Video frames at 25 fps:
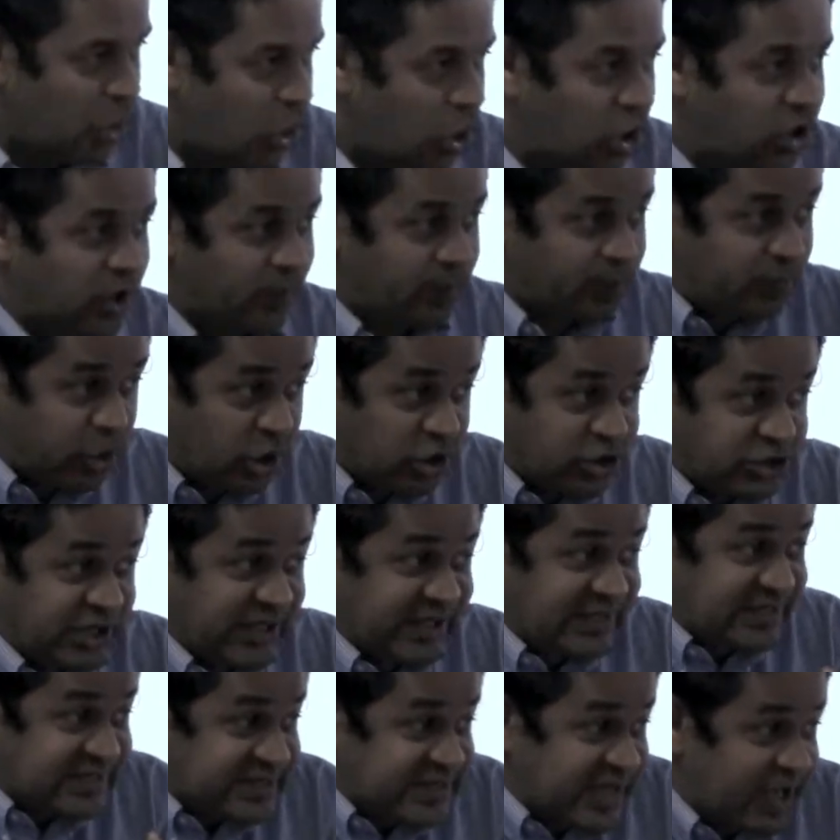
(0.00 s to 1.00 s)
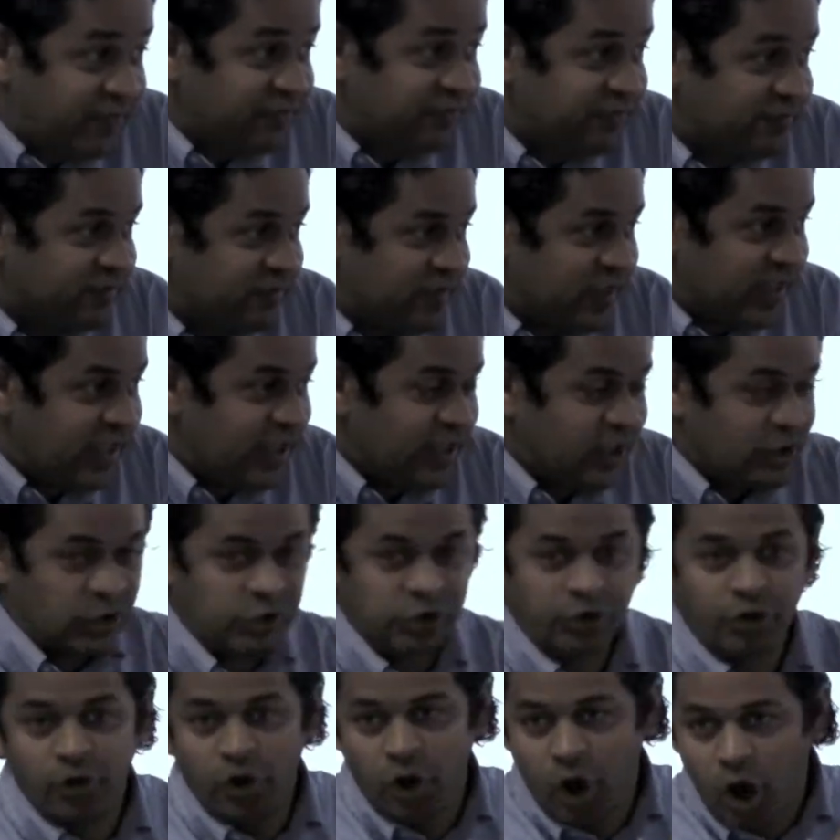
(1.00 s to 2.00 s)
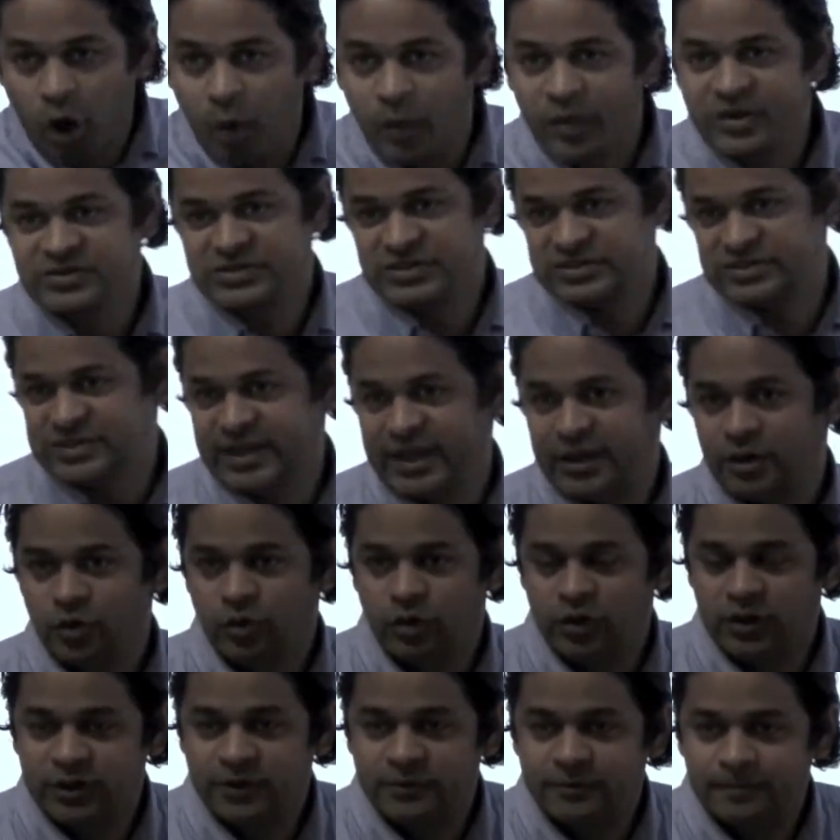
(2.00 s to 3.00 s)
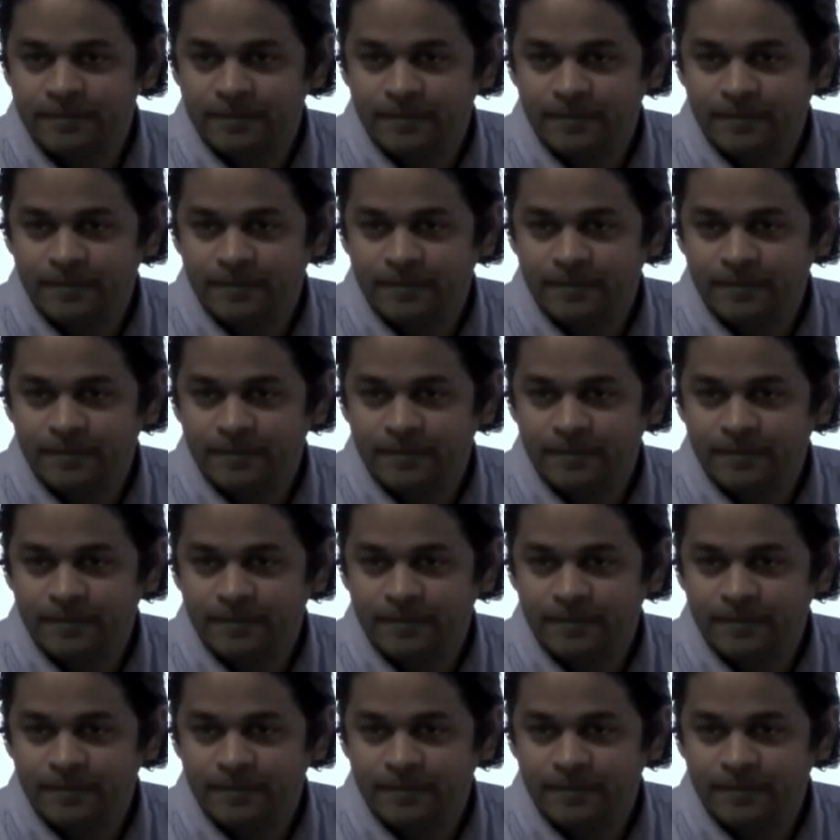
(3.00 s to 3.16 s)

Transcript: or the project itself, you're always a stakeholder.